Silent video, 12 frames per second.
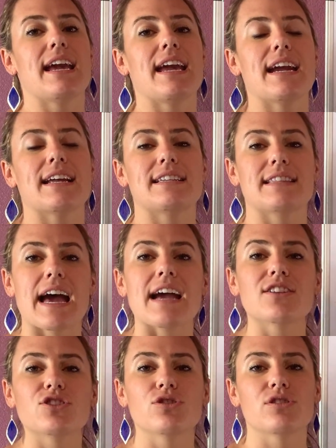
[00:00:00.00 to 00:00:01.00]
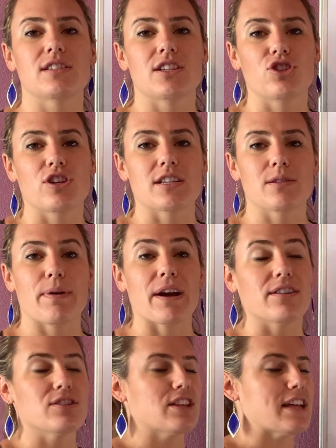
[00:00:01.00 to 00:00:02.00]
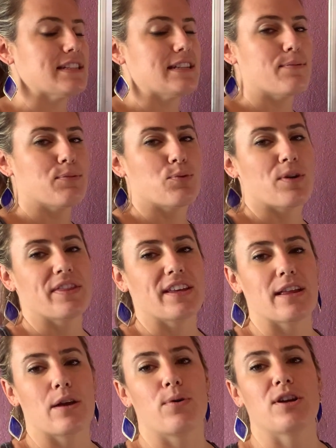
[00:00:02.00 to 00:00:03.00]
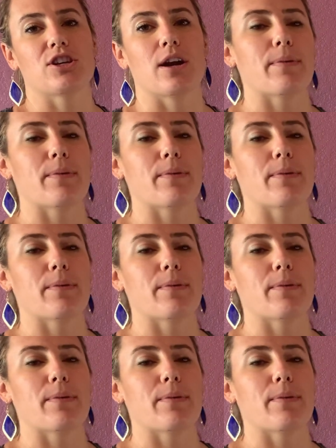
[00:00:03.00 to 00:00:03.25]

and that is your decision as a parent. So that's the number one thing that I want to talk